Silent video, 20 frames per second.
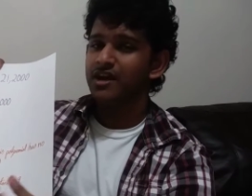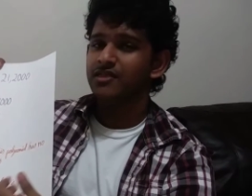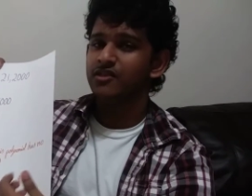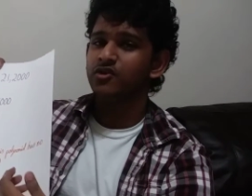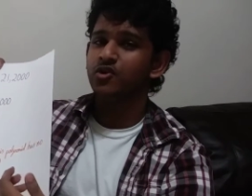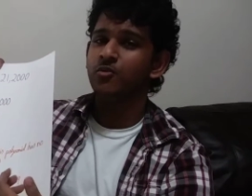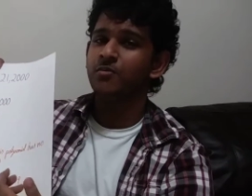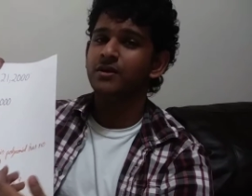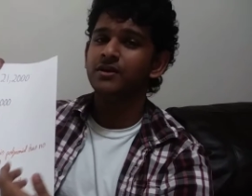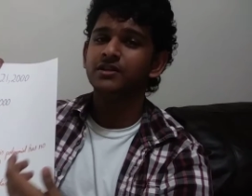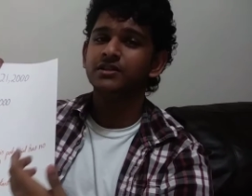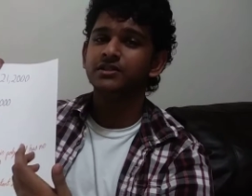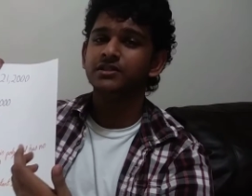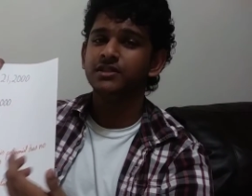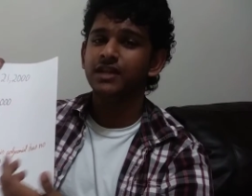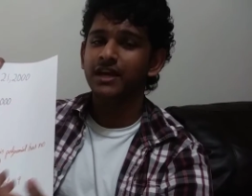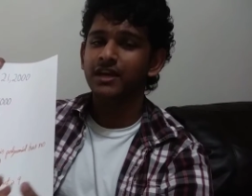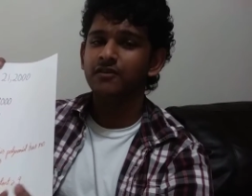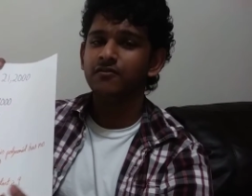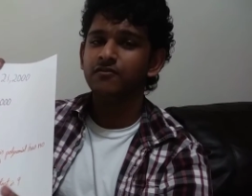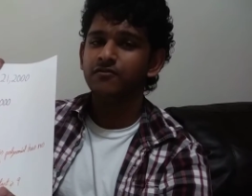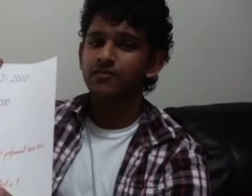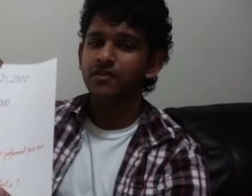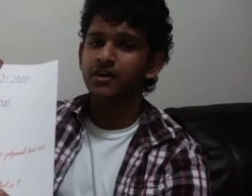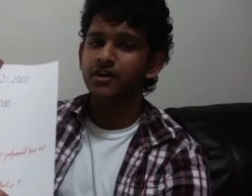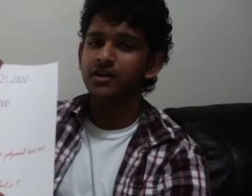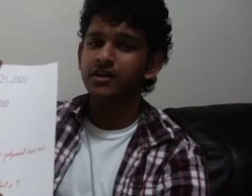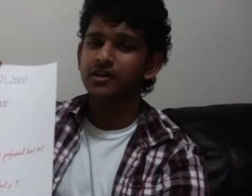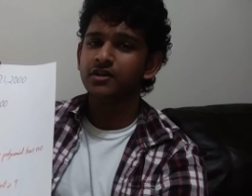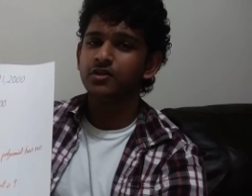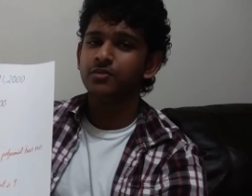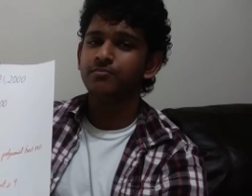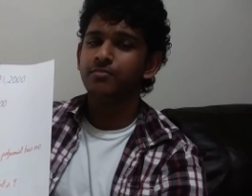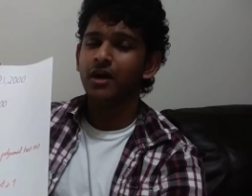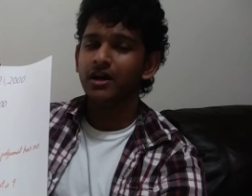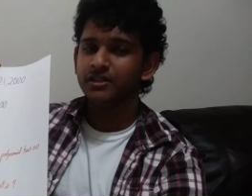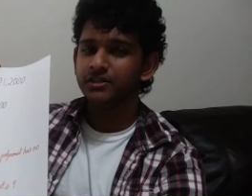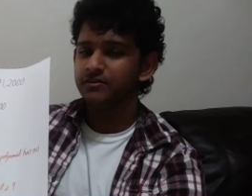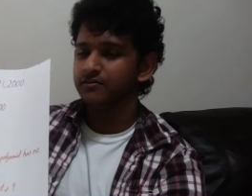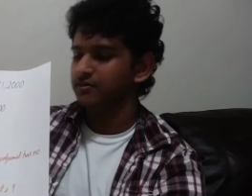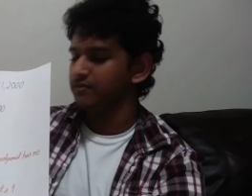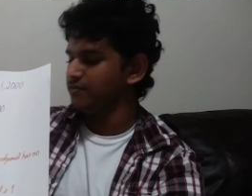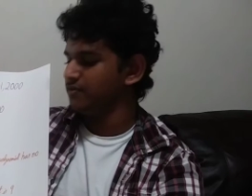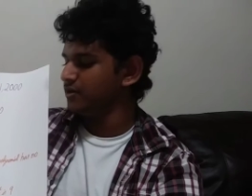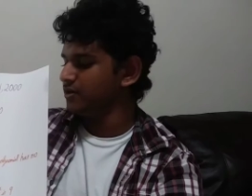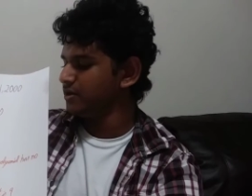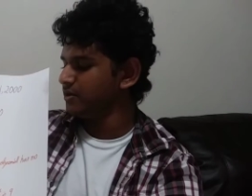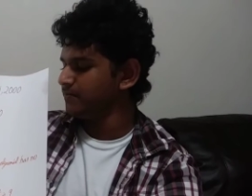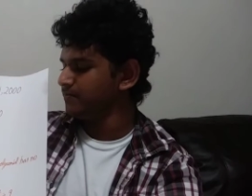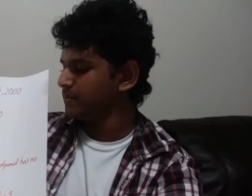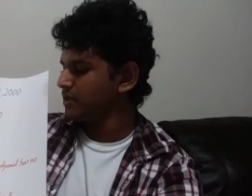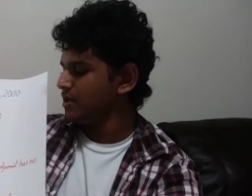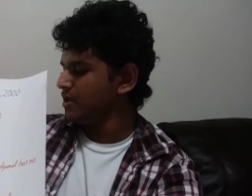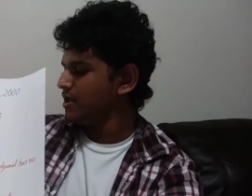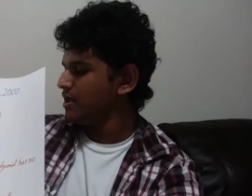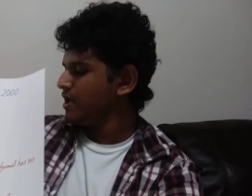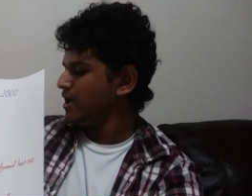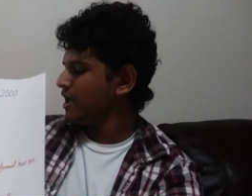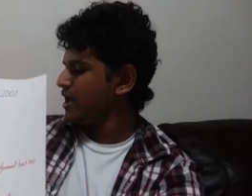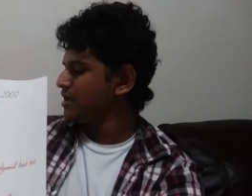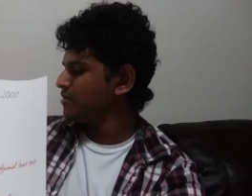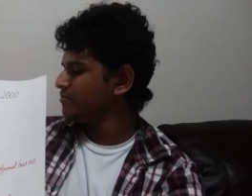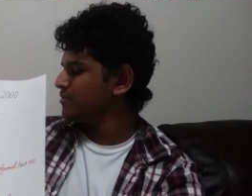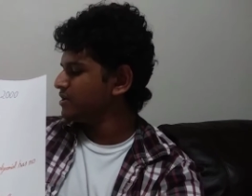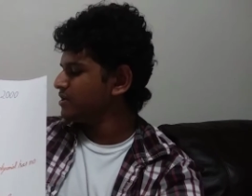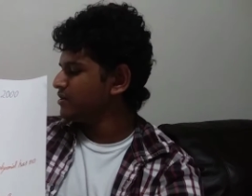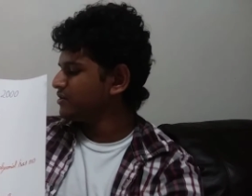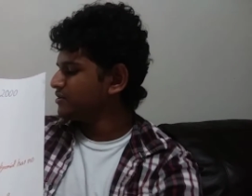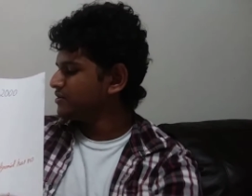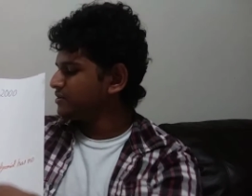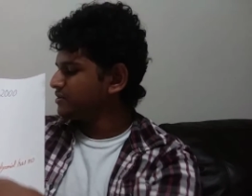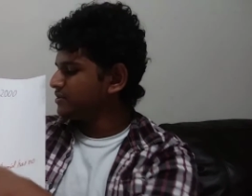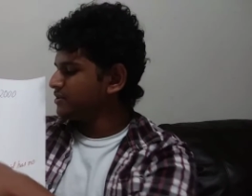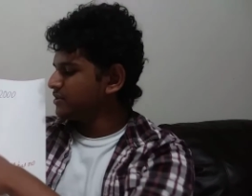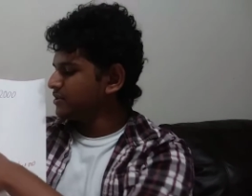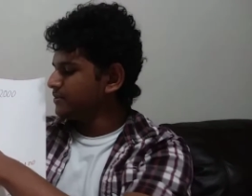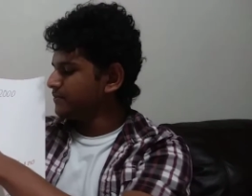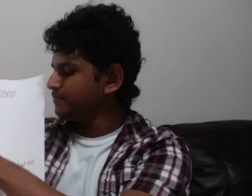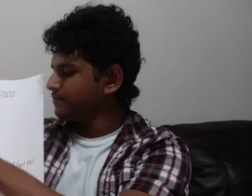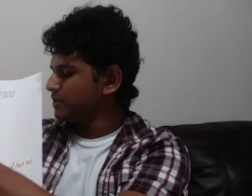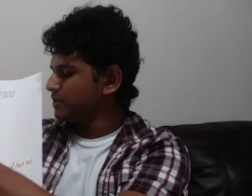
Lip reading: the domain is negative infinity to positive infinity. And because the